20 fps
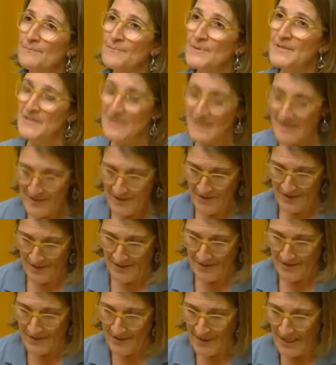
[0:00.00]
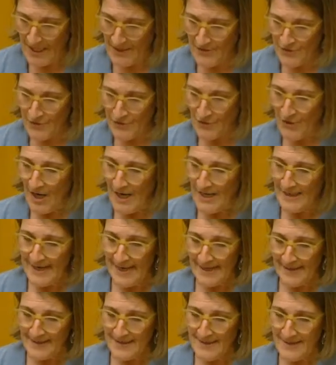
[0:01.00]
persistence to try and
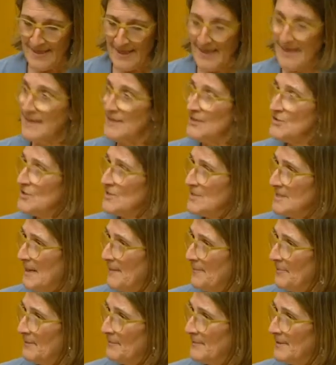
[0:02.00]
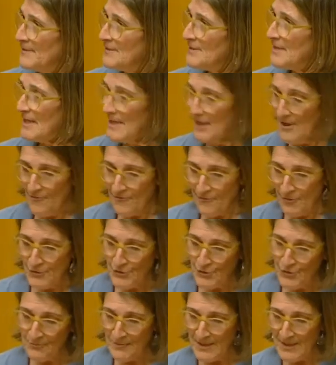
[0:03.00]
axe the energy supplement for
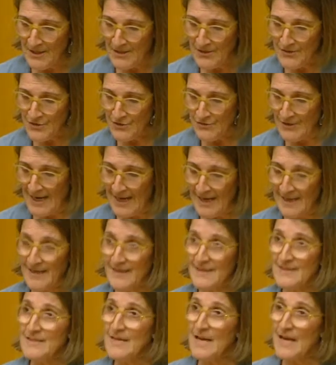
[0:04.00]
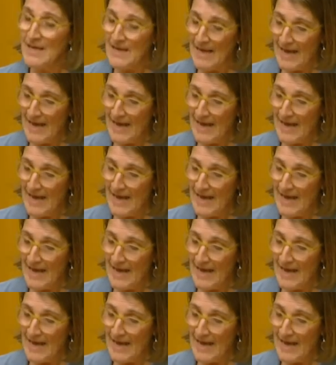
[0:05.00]
2 million Australians,